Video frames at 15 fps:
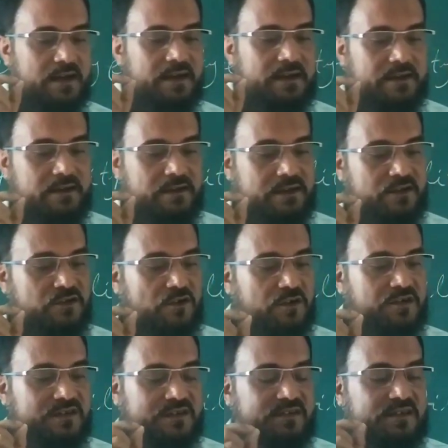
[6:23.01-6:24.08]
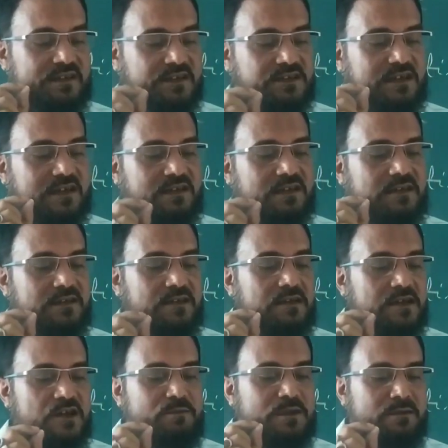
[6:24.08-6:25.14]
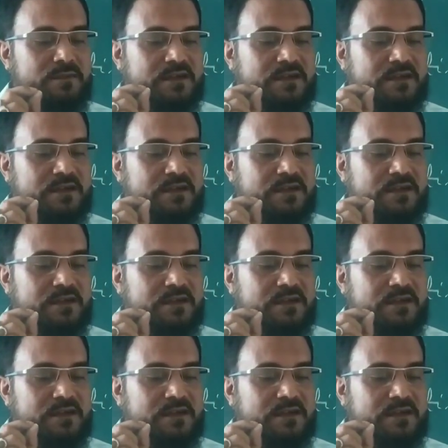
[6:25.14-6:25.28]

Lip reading: It is not suggested that human